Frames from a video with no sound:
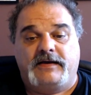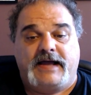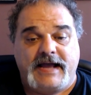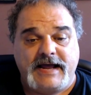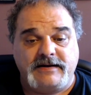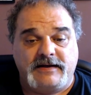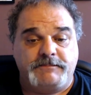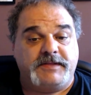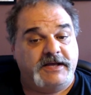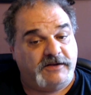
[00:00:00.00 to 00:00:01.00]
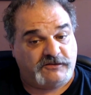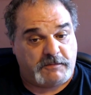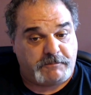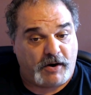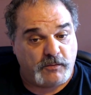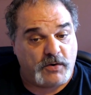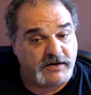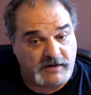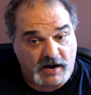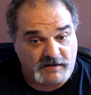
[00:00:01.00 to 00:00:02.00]
And he does a part
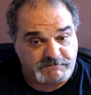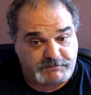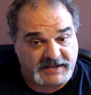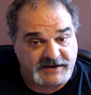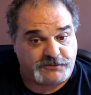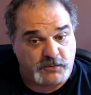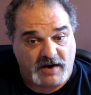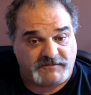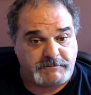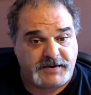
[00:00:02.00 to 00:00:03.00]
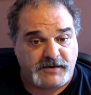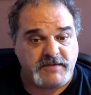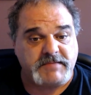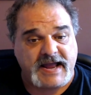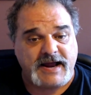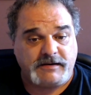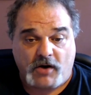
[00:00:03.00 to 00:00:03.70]
1 playthrough of Imperium and